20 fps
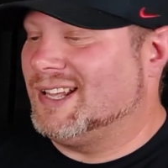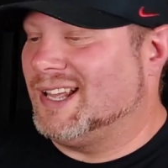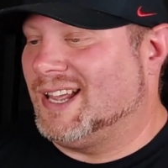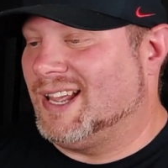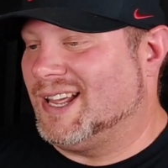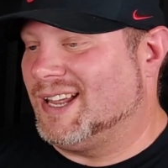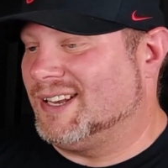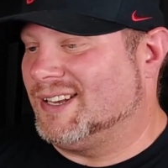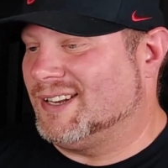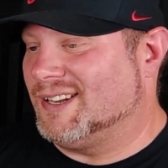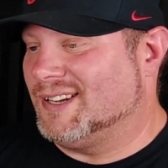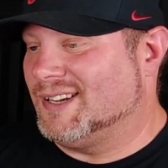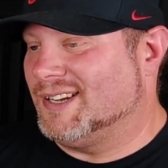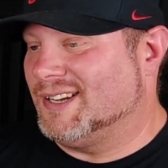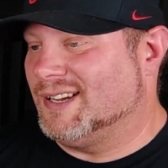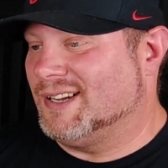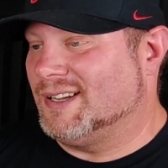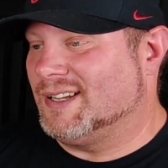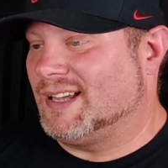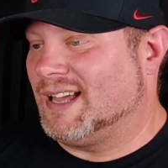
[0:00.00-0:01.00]
and
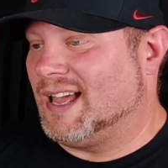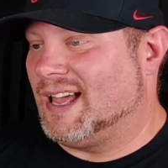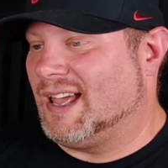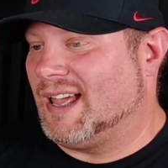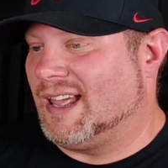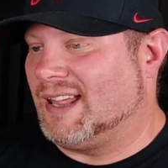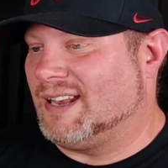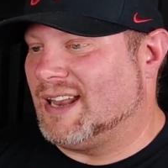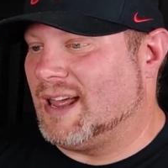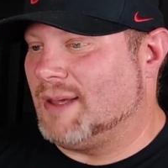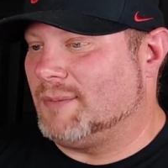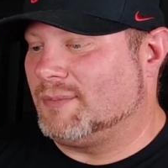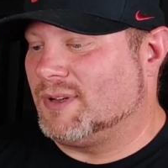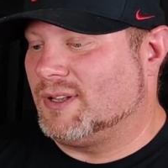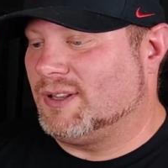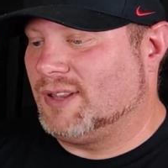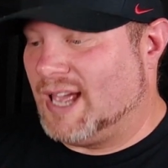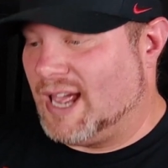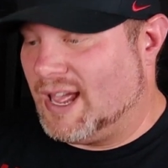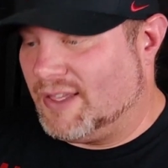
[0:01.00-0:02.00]
uh, I, and
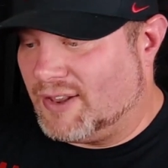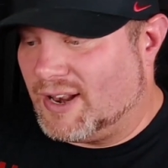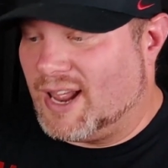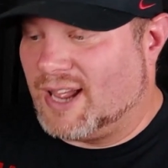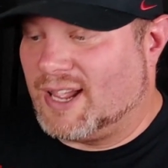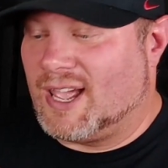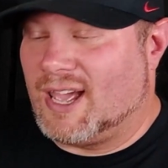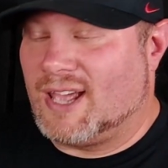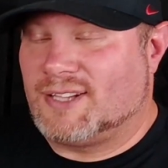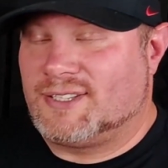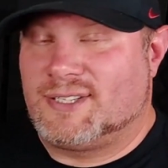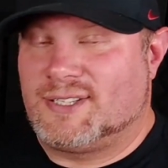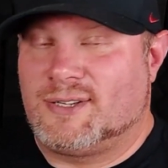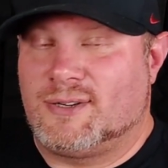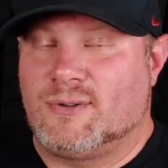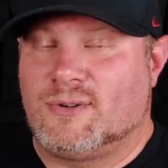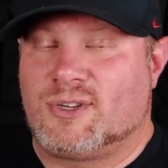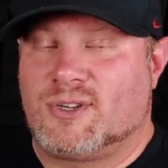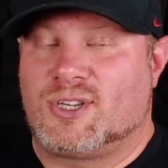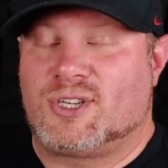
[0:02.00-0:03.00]
I'm glad that I got
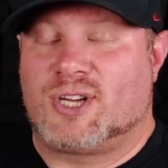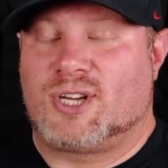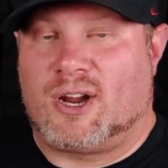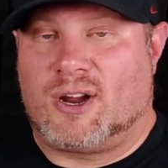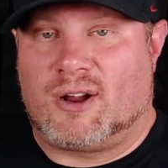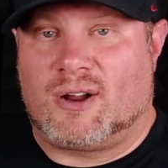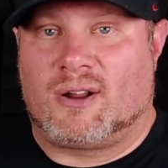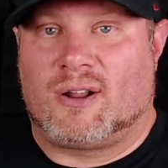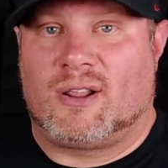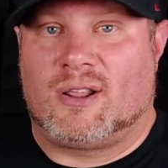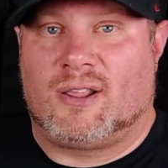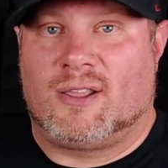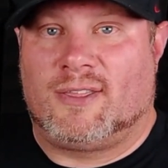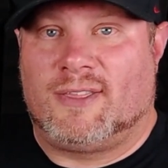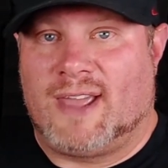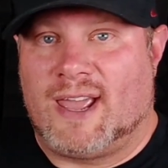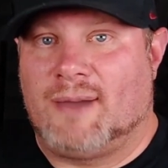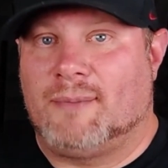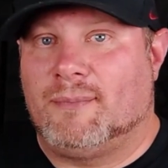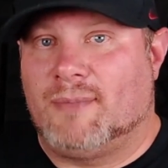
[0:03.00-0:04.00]
to share
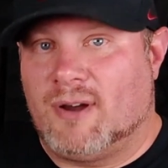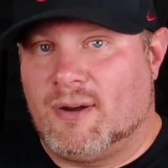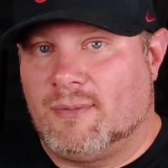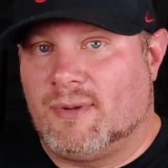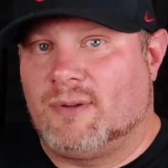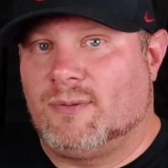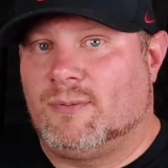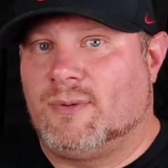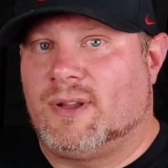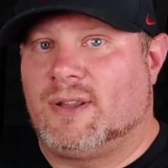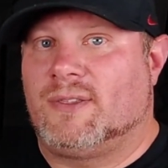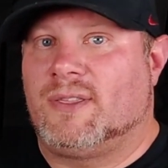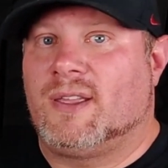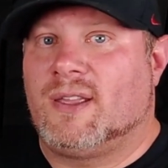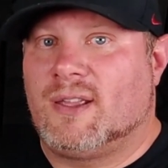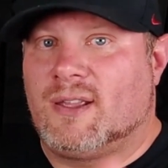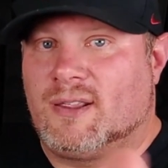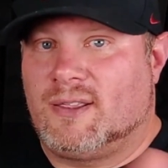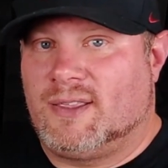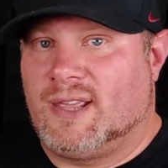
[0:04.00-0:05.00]
that moment
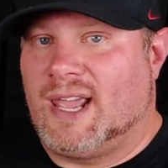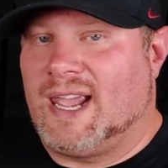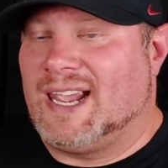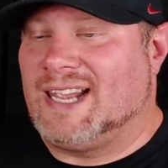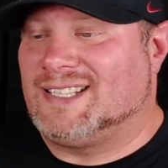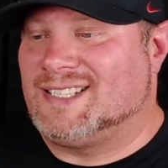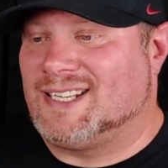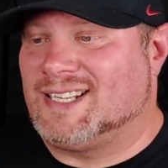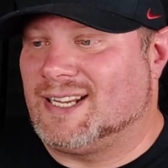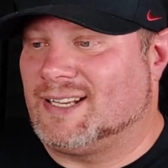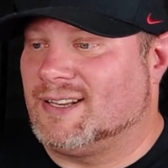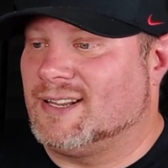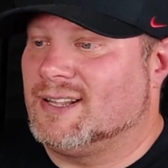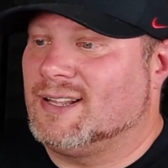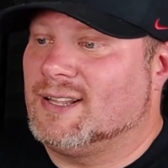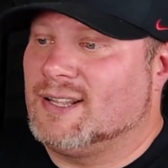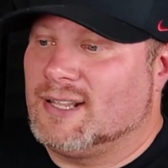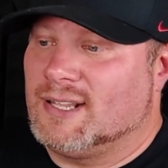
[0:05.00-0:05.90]
with the A-Team.